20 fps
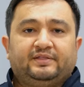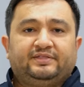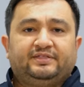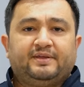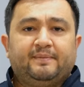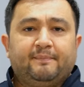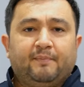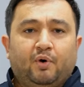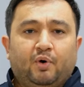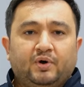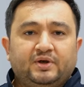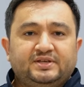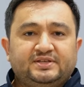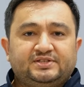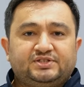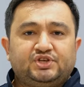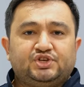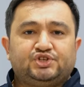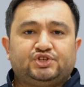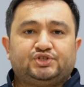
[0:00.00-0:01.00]
The more
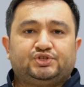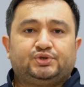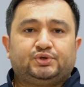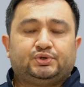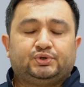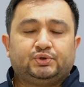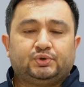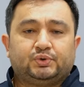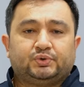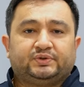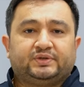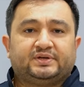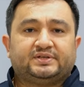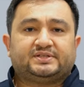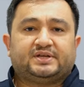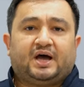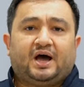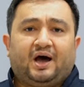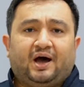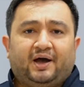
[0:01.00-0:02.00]
incisions you do, there
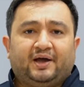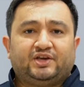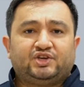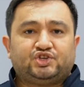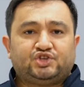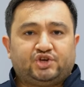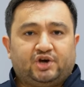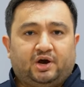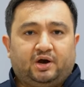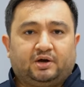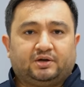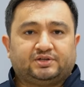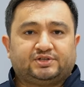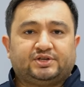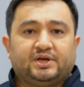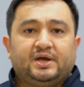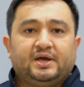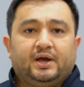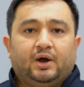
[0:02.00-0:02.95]
is a high chance